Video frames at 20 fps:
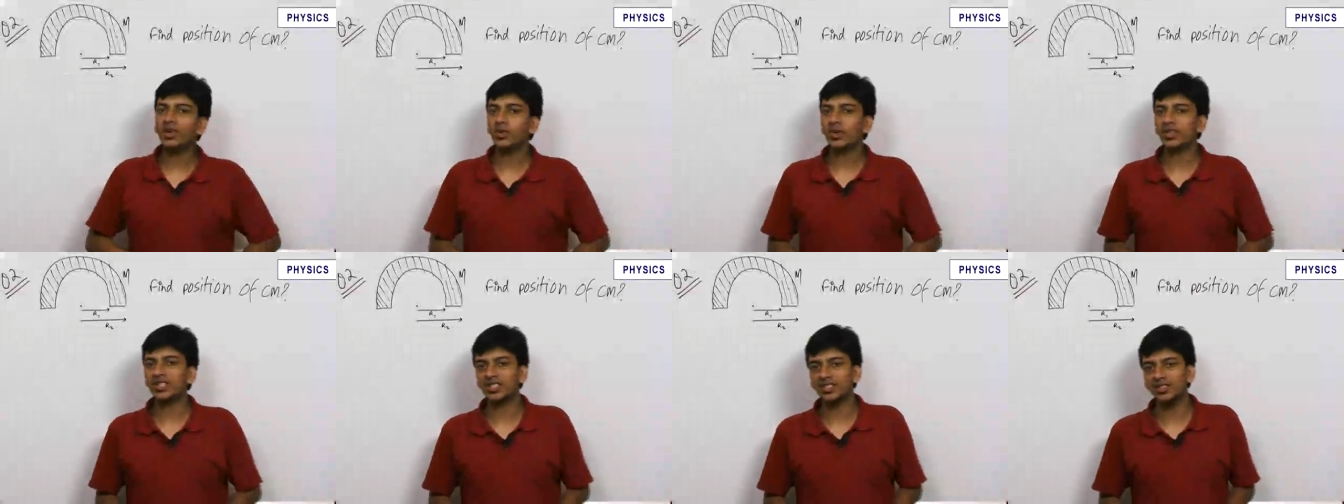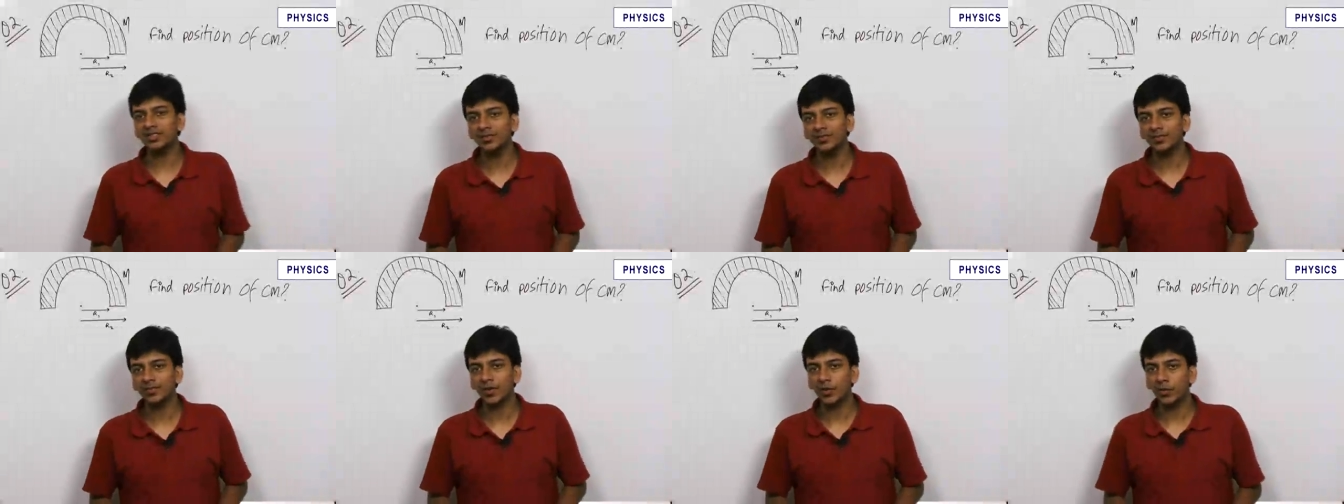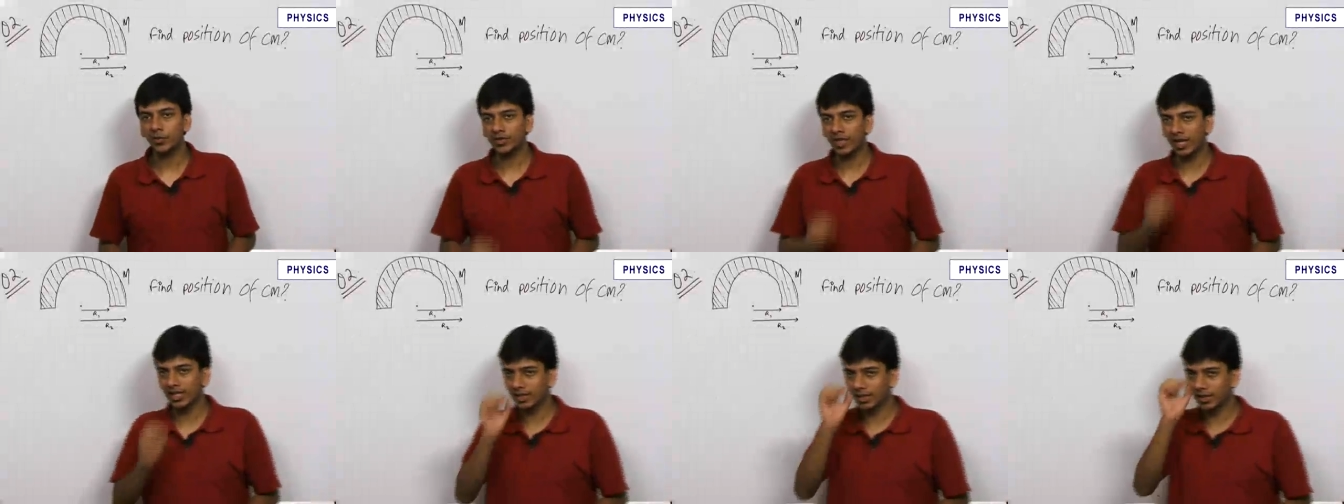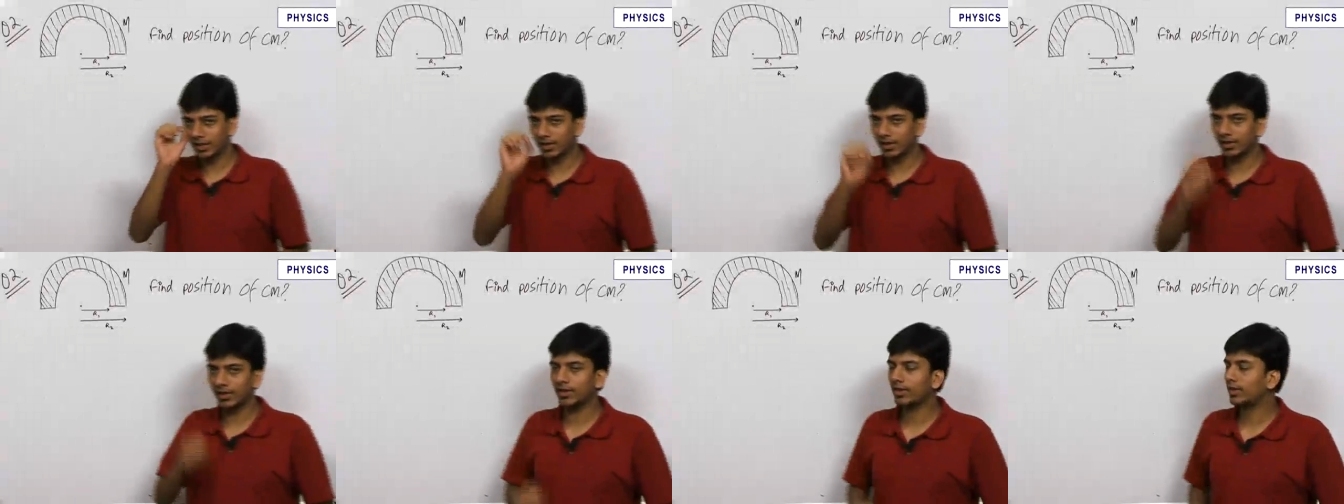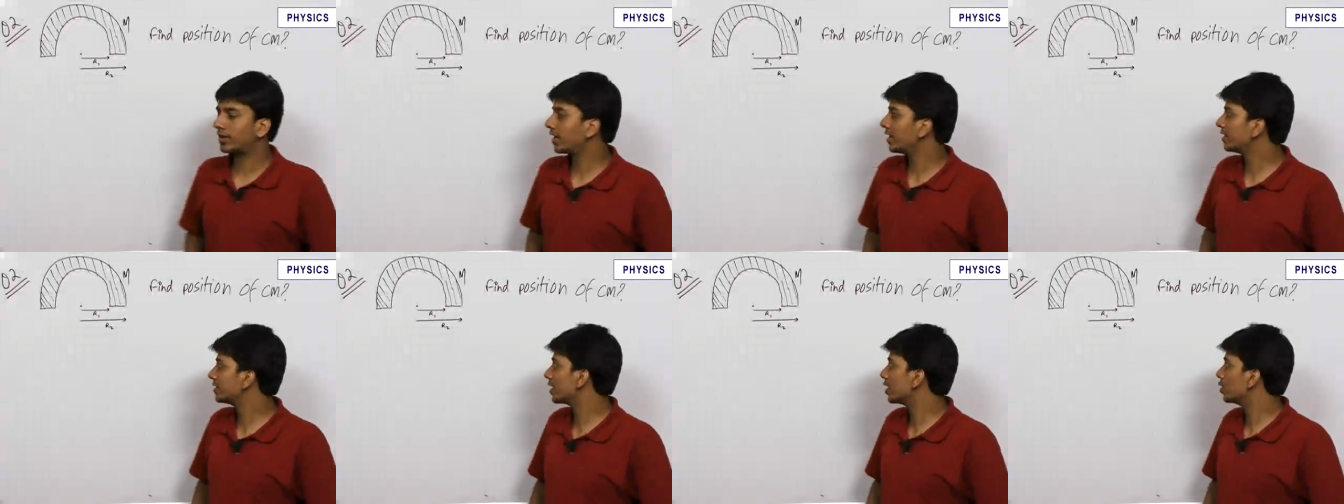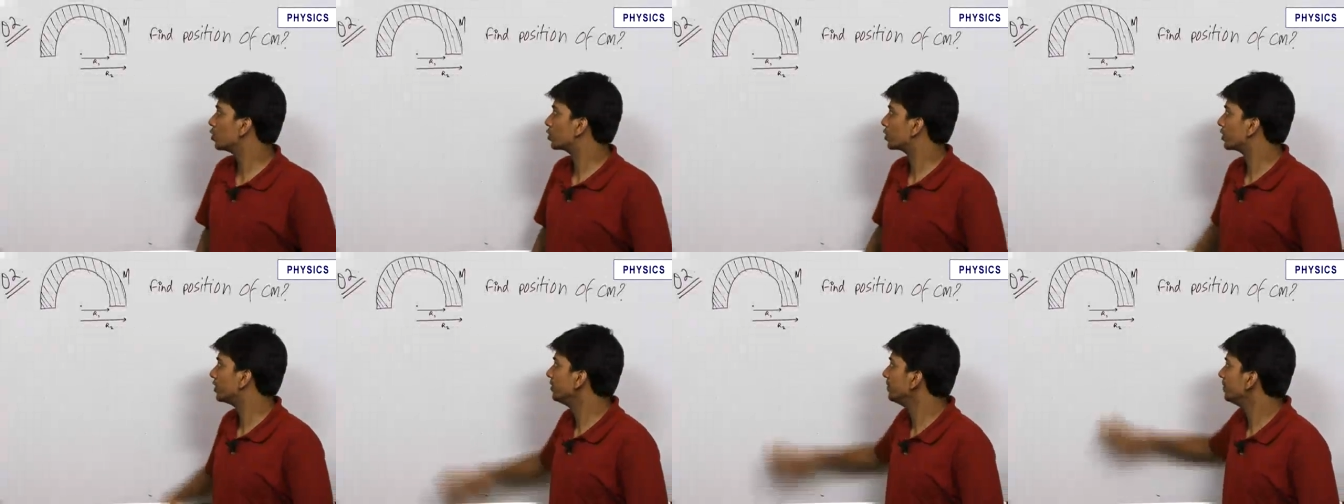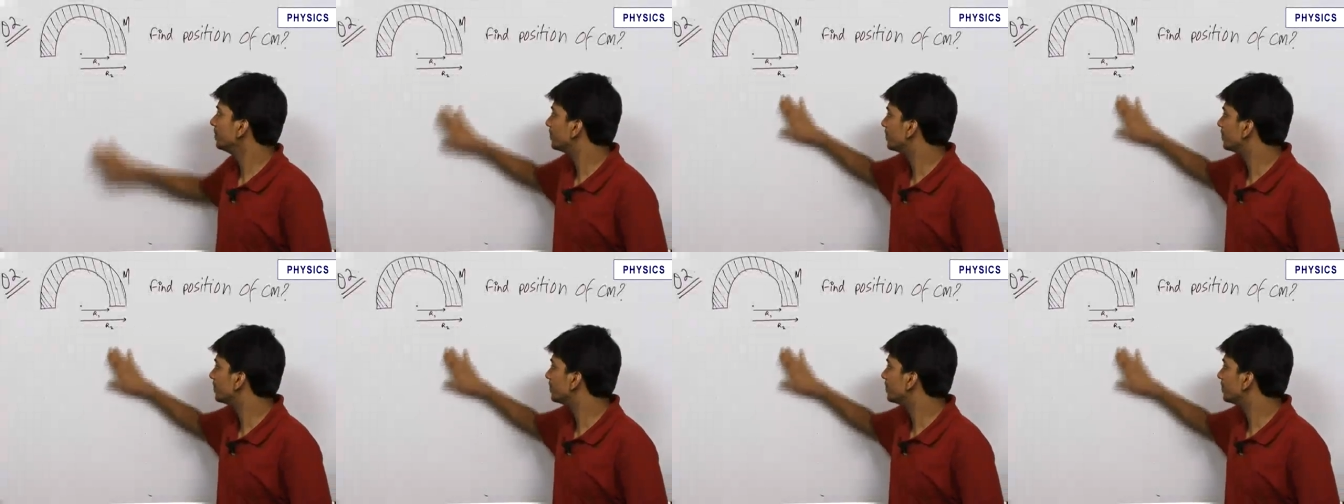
question which has a trick solution.